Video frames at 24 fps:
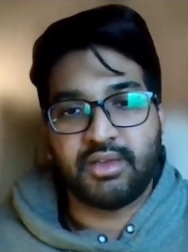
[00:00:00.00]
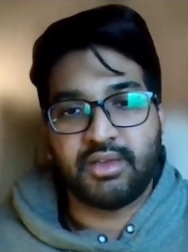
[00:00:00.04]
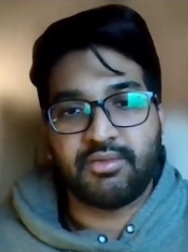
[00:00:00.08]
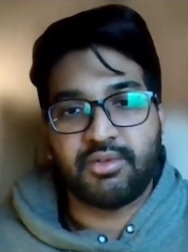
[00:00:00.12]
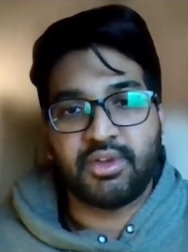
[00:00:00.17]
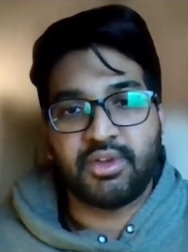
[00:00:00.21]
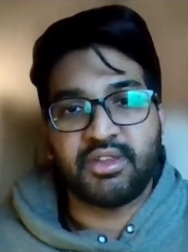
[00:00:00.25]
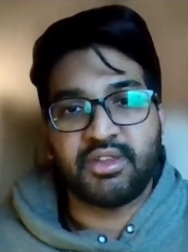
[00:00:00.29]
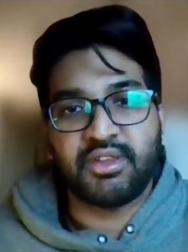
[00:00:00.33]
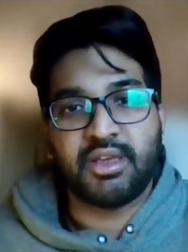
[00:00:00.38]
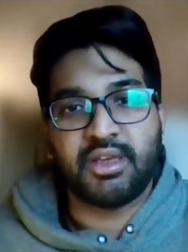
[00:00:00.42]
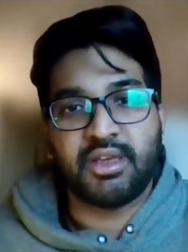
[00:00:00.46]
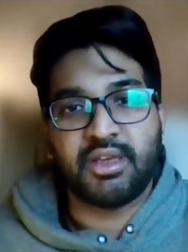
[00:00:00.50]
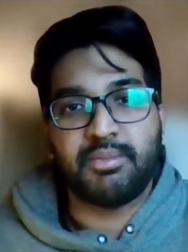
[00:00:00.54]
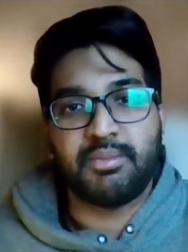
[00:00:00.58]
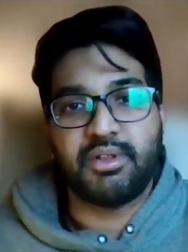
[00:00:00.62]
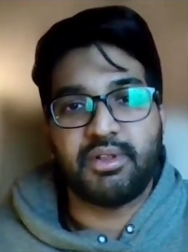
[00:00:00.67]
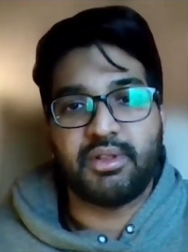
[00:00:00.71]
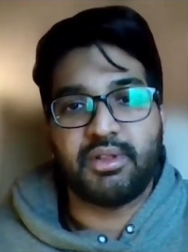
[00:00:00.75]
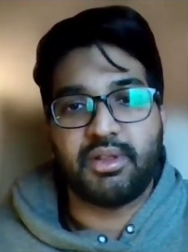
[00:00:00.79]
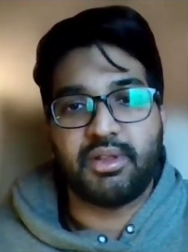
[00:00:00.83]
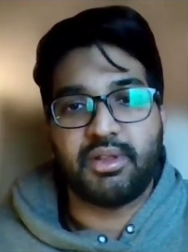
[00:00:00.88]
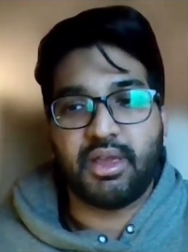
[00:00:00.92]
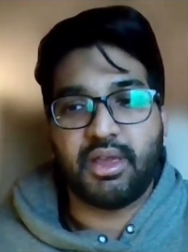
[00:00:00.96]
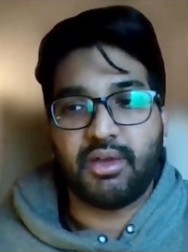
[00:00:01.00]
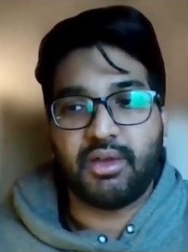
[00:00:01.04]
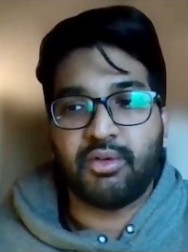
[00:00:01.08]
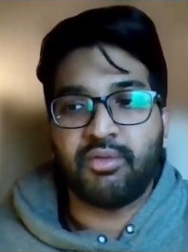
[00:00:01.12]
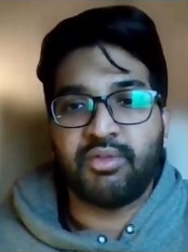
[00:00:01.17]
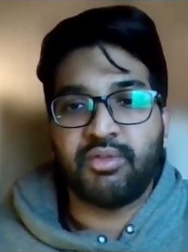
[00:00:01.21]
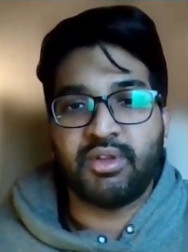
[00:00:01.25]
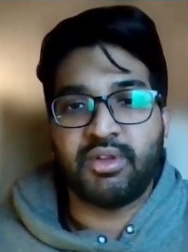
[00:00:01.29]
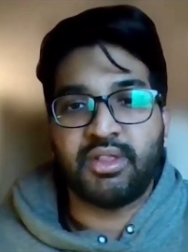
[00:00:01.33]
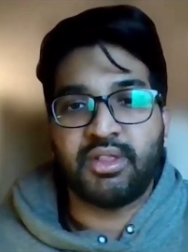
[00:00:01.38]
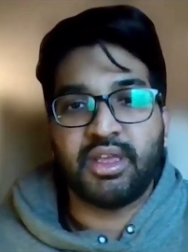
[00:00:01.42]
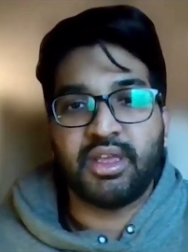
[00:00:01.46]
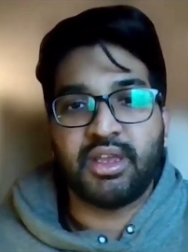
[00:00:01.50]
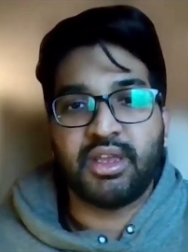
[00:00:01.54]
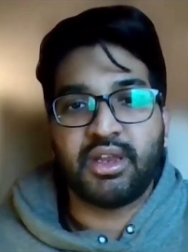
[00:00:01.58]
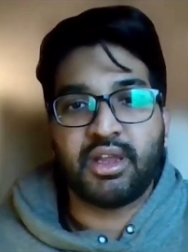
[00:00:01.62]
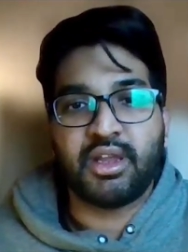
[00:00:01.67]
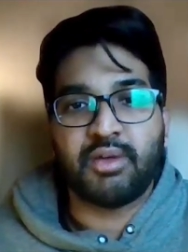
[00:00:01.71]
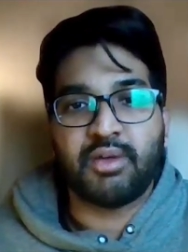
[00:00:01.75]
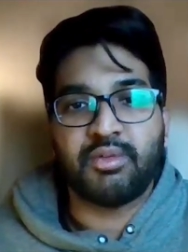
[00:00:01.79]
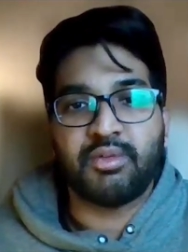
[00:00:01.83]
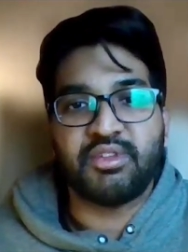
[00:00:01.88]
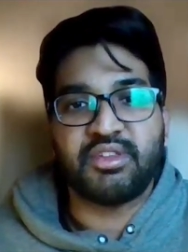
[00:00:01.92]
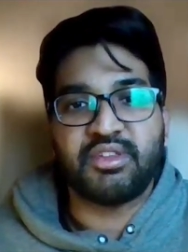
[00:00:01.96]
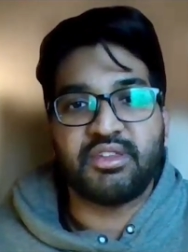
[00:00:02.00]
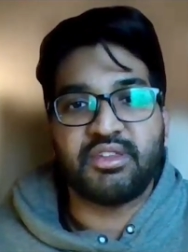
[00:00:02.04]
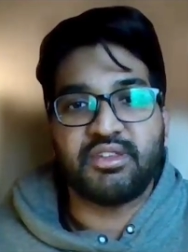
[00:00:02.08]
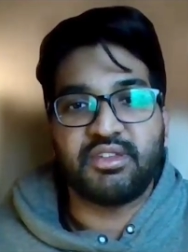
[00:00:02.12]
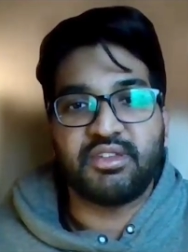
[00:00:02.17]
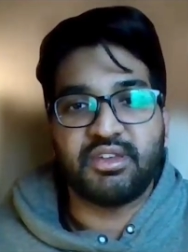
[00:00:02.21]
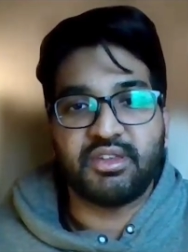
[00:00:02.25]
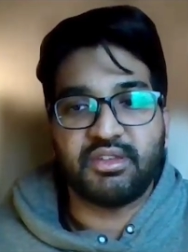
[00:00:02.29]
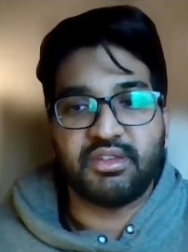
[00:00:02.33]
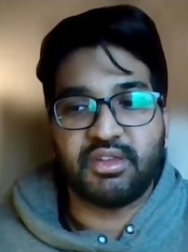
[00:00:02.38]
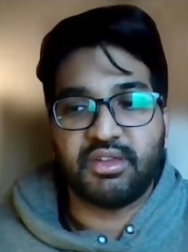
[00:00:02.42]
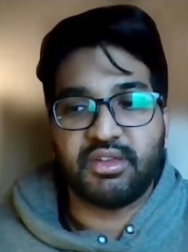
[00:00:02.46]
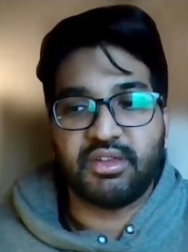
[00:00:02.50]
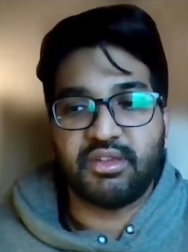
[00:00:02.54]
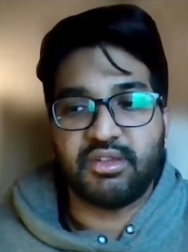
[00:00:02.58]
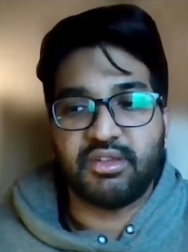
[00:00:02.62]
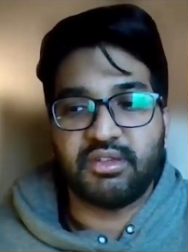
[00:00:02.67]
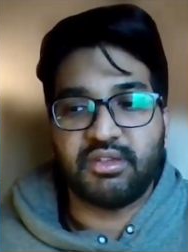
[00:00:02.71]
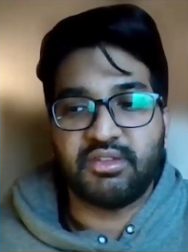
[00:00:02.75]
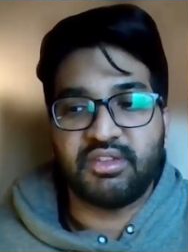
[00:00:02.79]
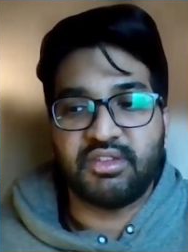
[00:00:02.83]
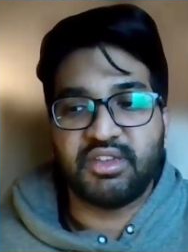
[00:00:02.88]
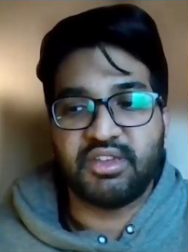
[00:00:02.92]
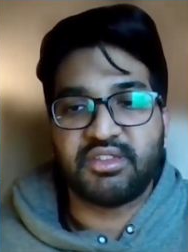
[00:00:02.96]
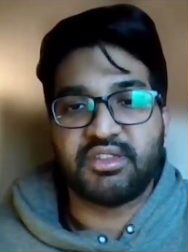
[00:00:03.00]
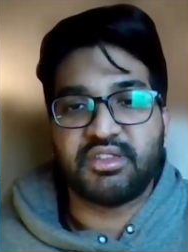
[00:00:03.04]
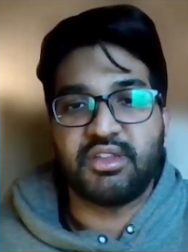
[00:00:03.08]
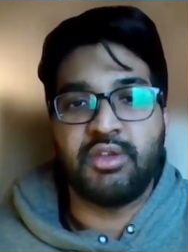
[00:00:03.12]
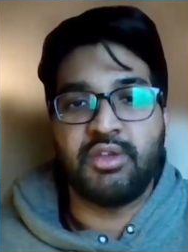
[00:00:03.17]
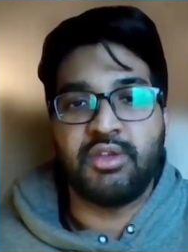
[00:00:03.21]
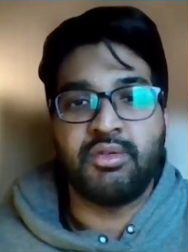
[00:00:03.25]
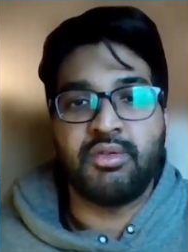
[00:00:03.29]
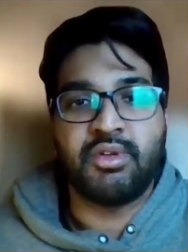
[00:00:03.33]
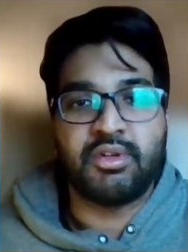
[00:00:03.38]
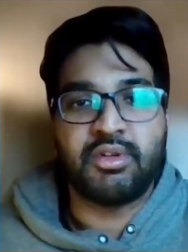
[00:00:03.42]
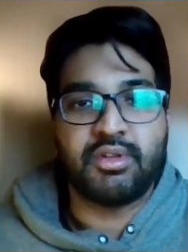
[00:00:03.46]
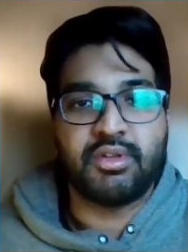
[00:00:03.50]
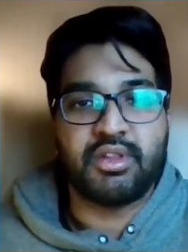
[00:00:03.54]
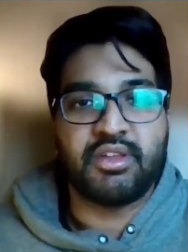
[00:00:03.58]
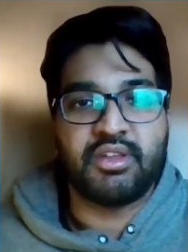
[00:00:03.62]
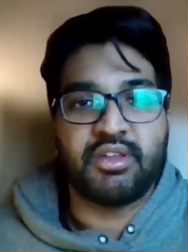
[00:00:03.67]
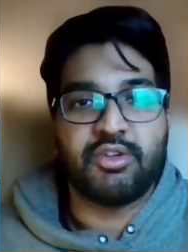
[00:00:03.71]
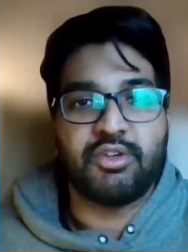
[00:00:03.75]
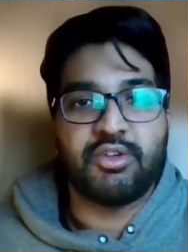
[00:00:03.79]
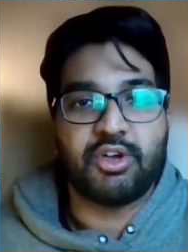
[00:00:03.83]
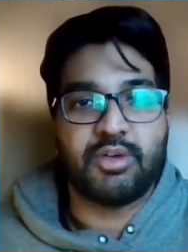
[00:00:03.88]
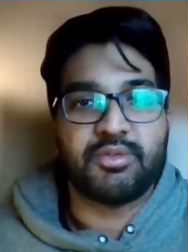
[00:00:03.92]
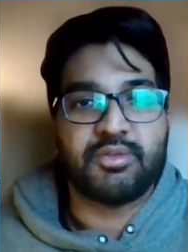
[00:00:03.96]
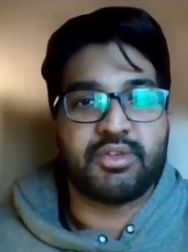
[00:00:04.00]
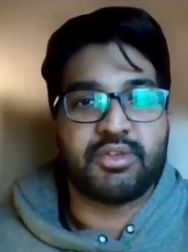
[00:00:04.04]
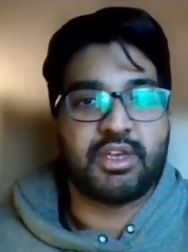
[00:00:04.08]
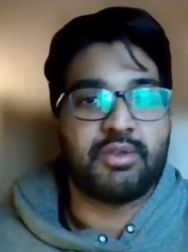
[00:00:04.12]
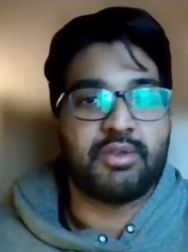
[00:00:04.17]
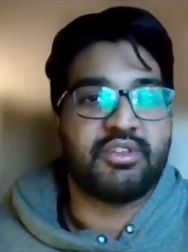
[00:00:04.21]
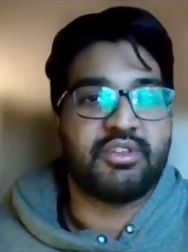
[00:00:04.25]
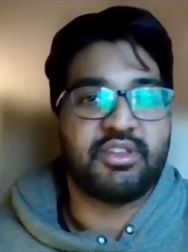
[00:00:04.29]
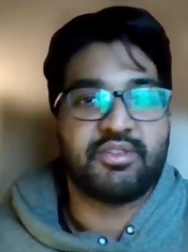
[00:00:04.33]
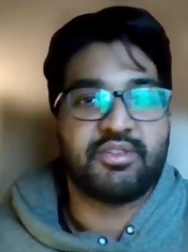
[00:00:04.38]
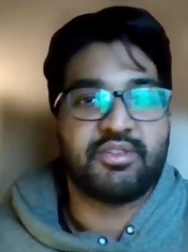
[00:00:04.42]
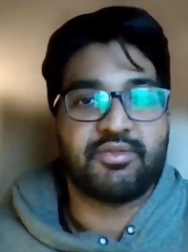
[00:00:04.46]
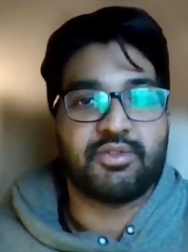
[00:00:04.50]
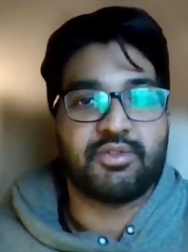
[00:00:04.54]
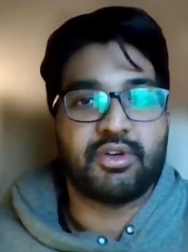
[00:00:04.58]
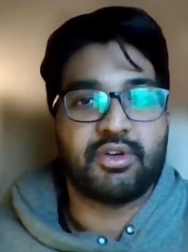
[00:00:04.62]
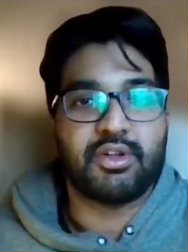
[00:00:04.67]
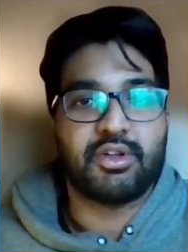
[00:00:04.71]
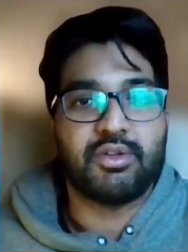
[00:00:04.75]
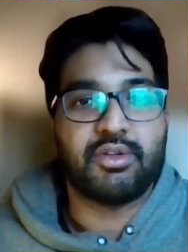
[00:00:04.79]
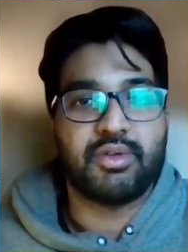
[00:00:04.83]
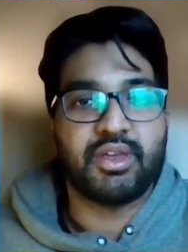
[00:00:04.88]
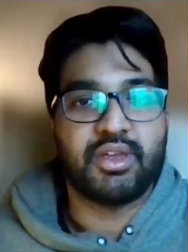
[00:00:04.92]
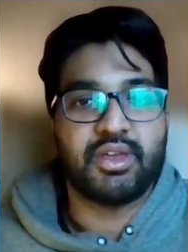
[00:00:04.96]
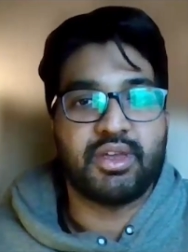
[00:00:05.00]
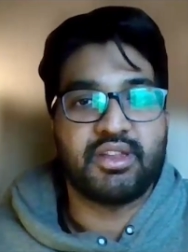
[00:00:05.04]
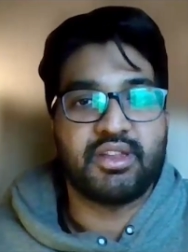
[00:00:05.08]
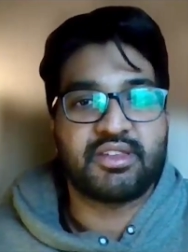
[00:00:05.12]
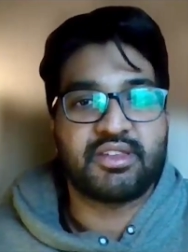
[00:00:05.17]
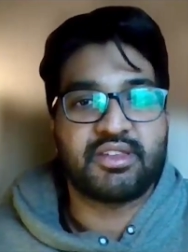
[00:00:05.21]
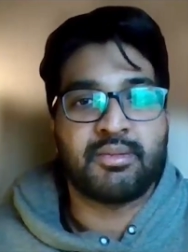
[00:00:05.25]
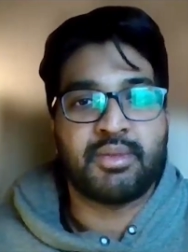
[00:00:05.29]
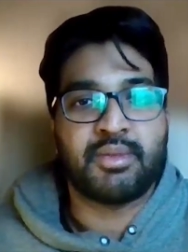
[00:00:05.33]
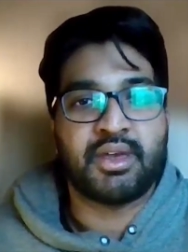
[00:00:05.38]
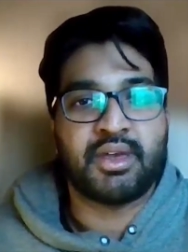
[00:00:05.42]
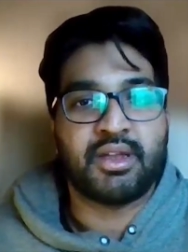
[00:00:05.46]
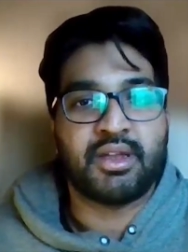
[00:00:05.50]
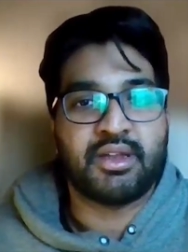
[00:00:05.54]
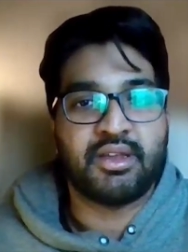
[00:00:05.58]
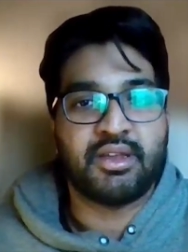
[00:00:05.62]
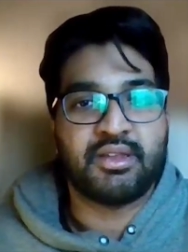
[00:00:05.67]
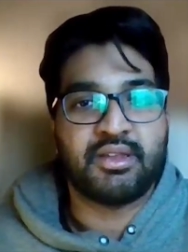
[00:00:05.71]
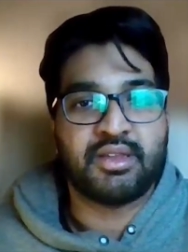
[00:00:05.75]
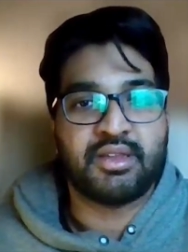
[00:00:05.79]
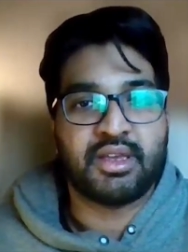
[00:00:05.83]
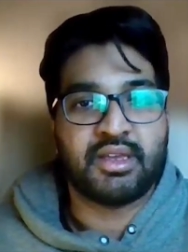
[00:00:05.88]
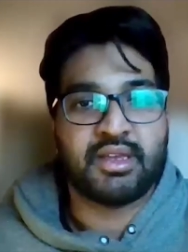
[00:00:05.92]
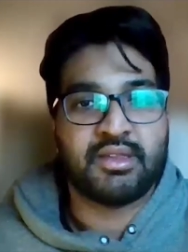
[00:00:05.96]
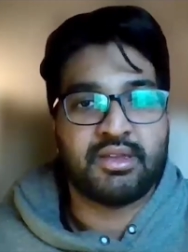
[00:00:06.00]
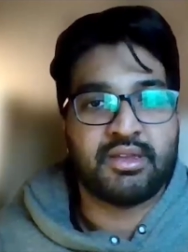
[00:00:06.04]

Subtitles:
Like for example, over there I was just new into the job, so I was just following the schematics